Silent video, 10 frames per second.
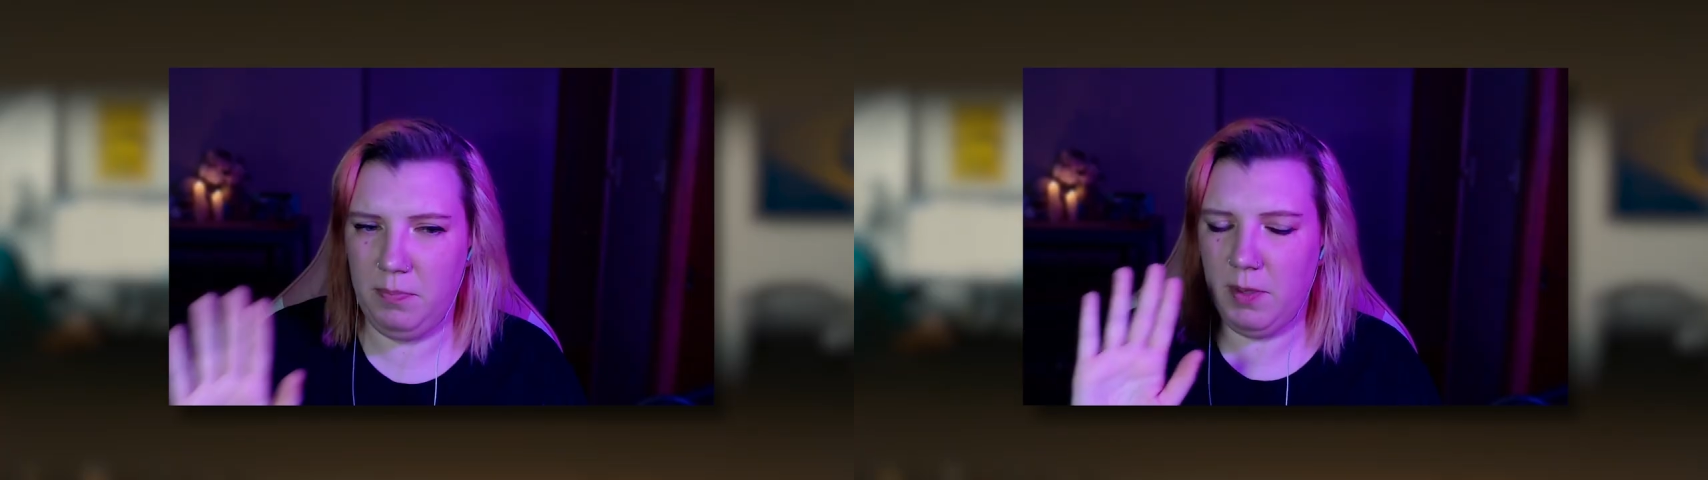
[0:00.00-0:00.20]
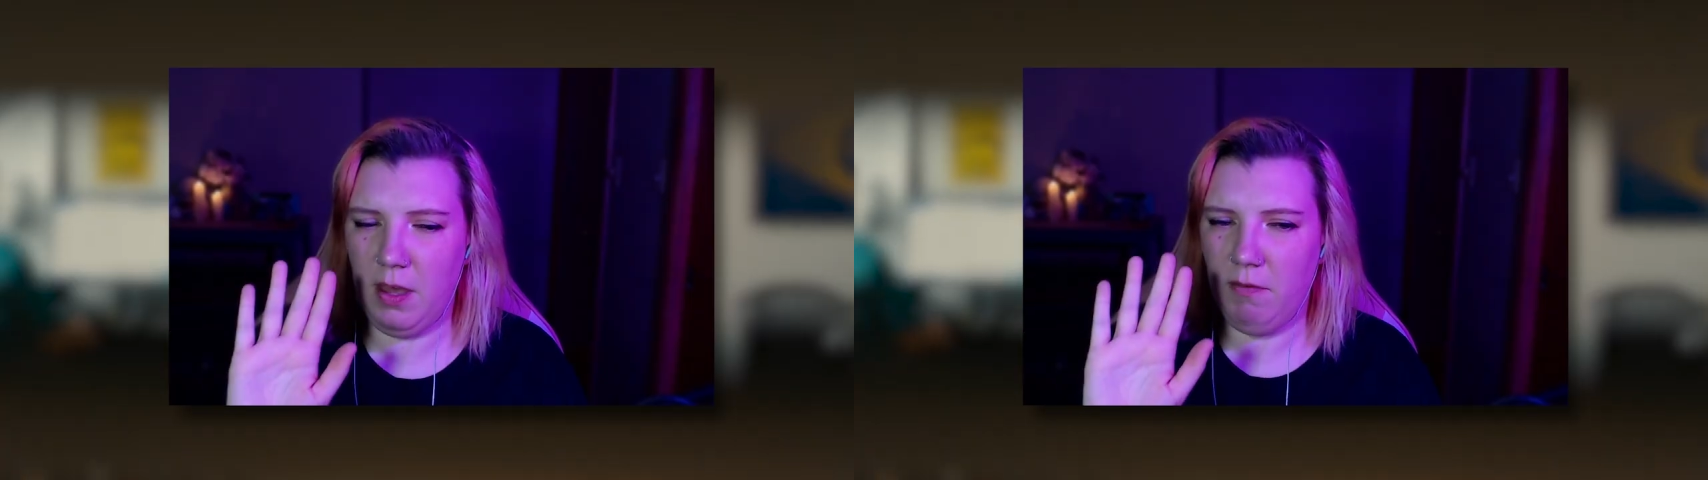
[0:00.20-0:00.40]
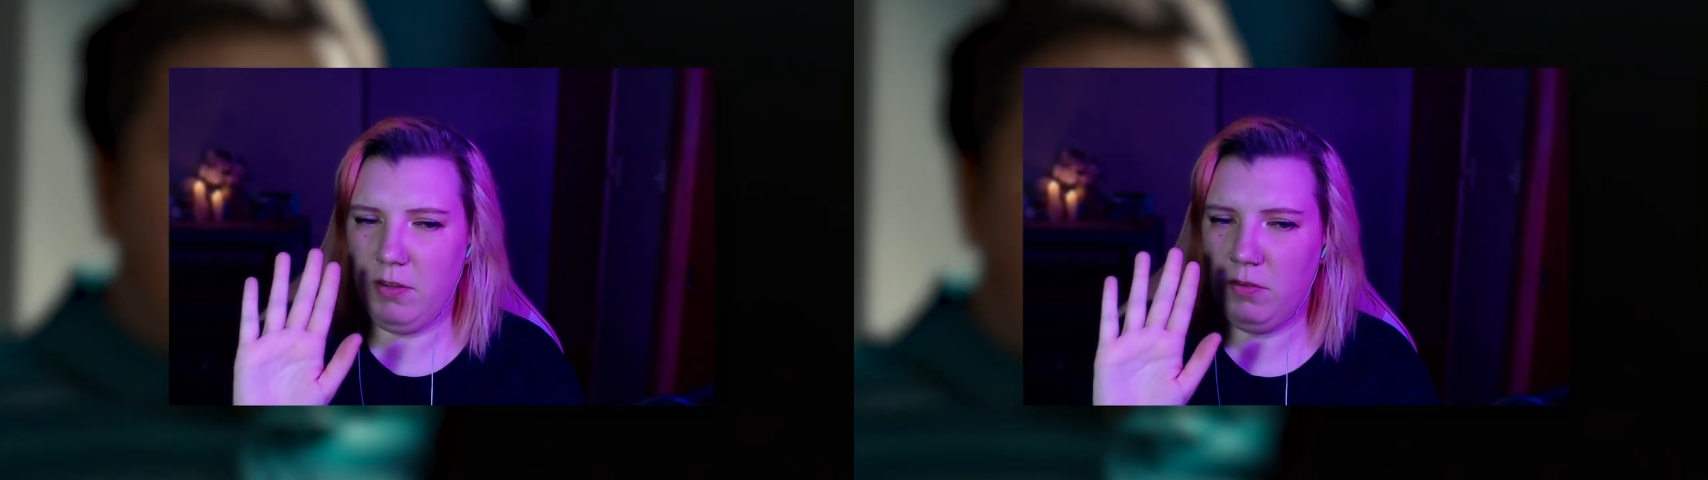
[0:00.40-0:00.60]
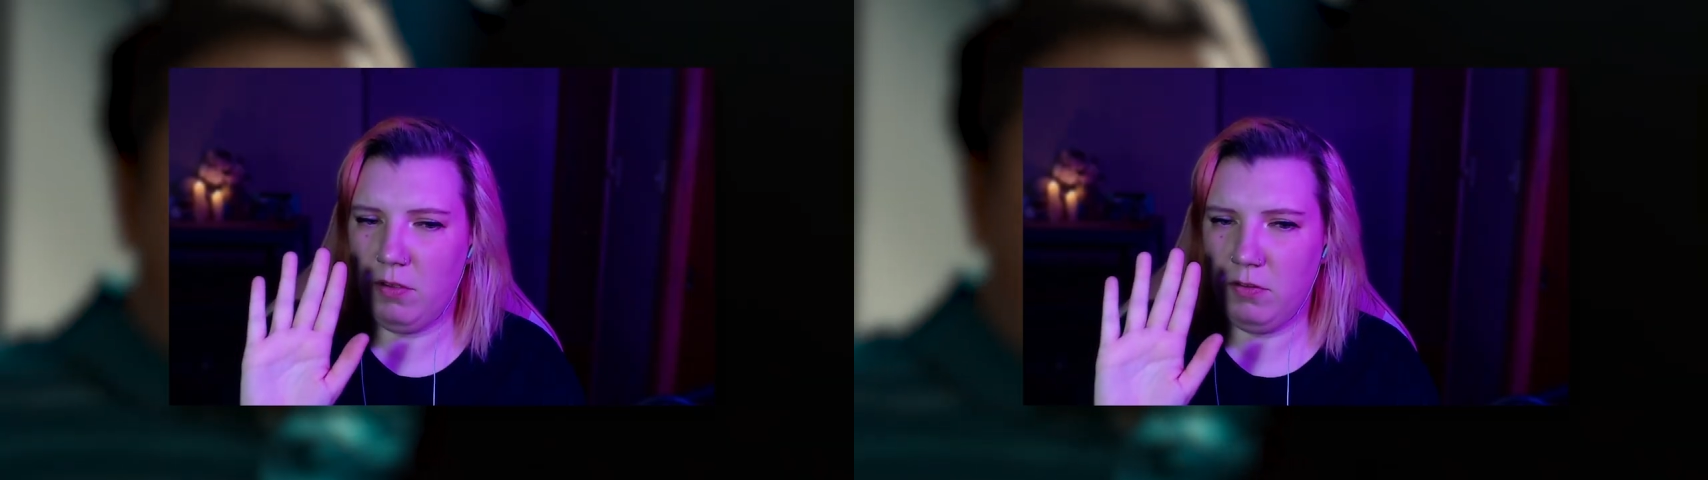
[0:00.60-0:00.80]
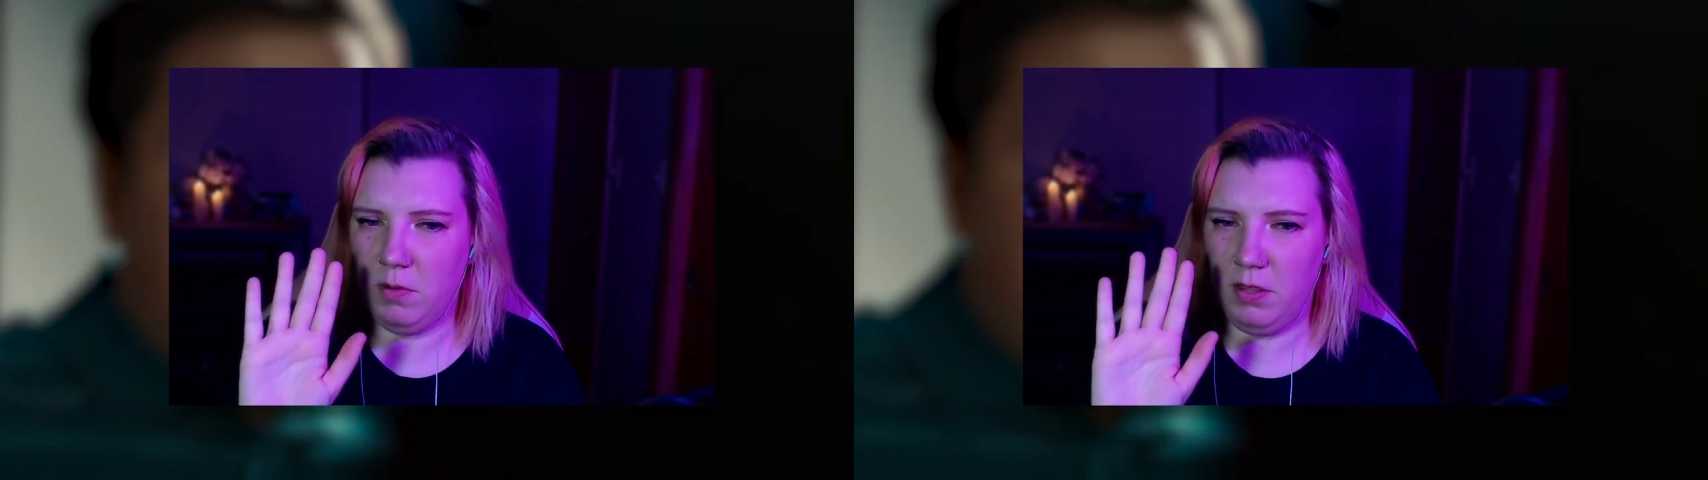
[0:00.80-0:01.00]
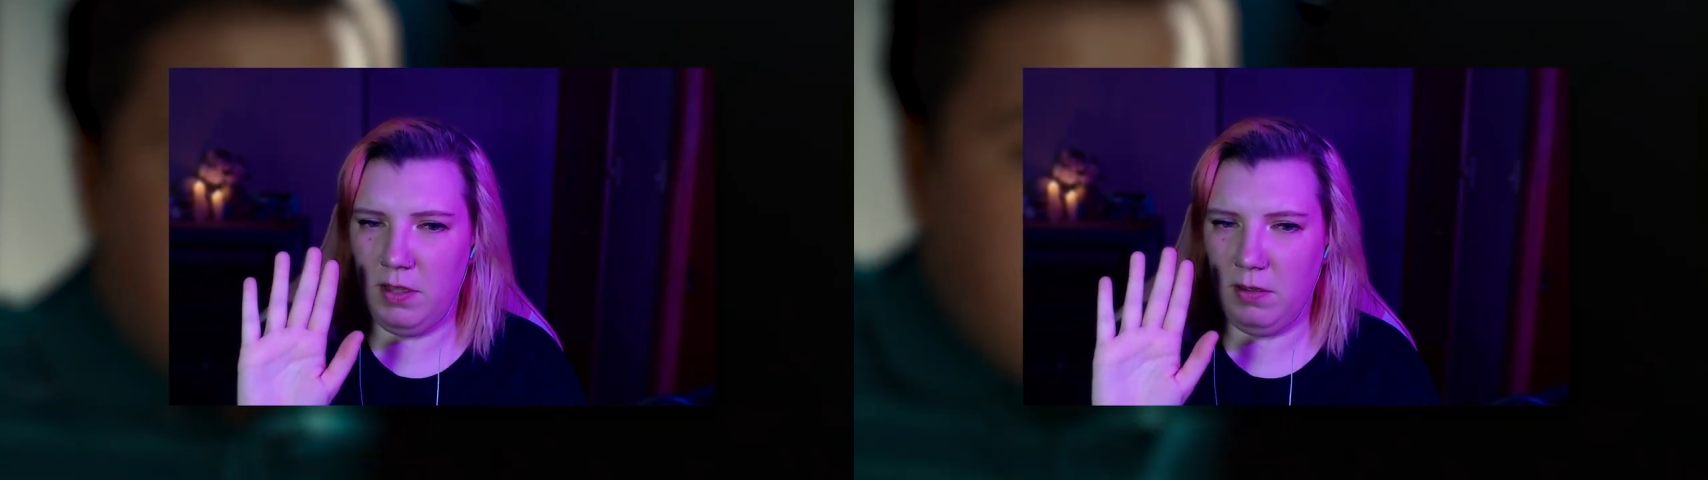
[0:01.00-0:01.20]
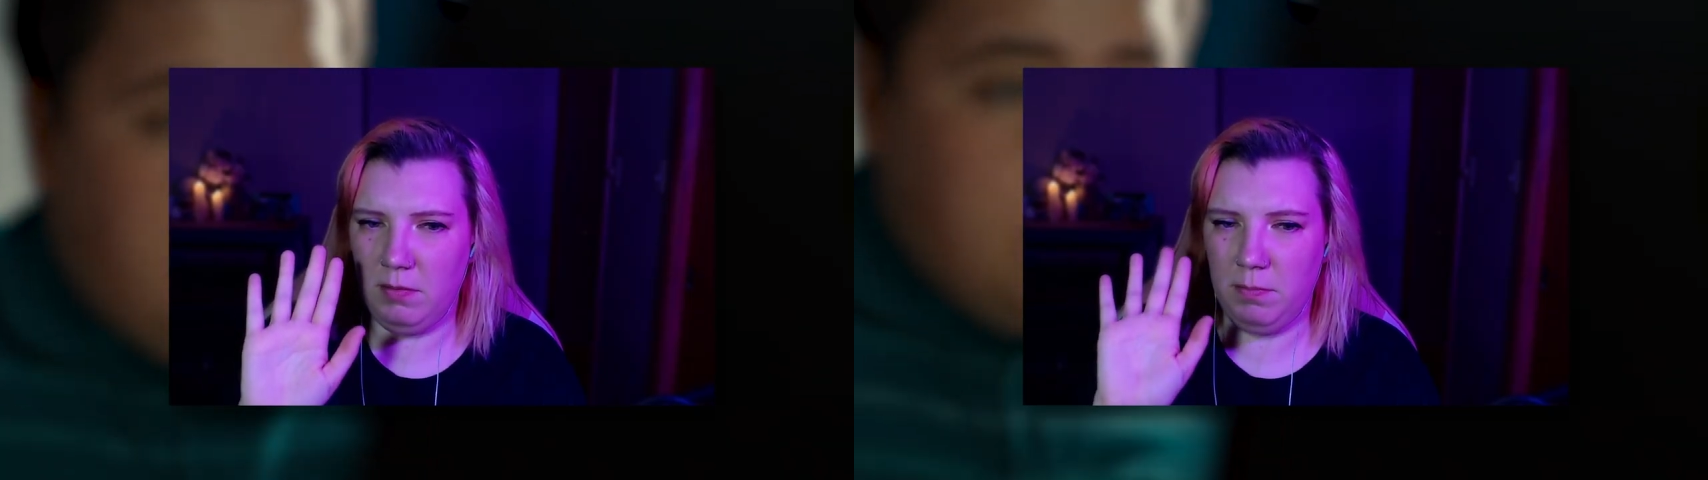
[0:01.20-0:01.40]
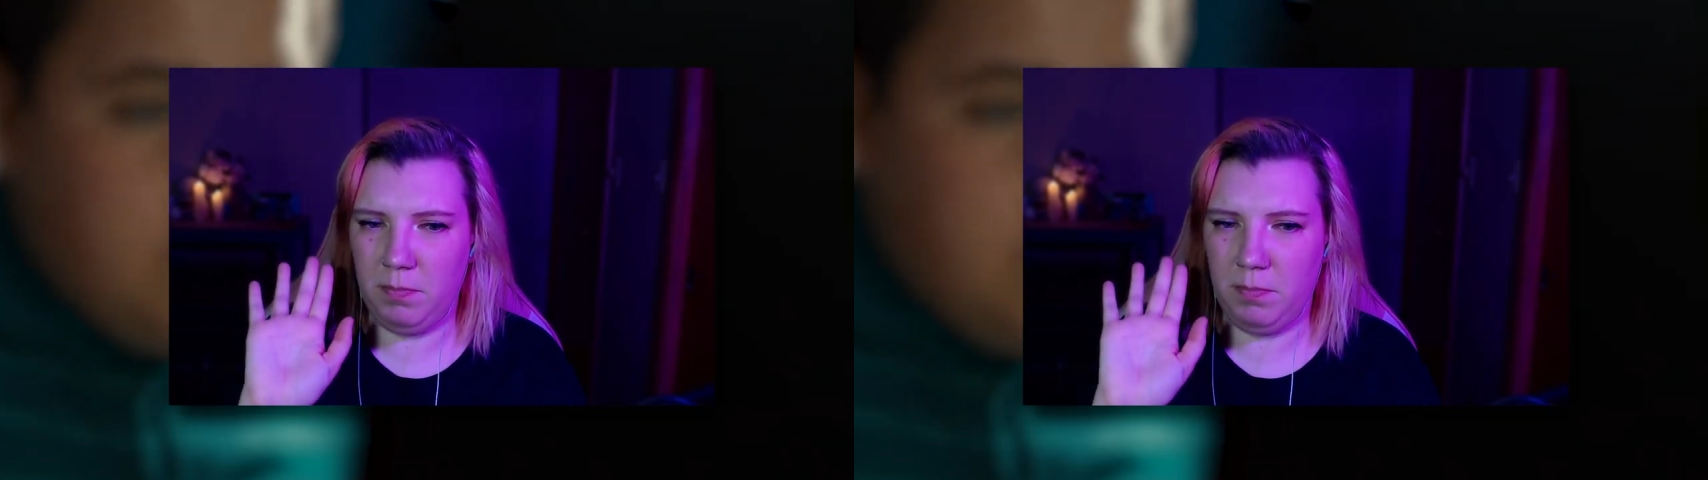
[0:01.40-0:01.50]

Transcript: Calvin, don't do anything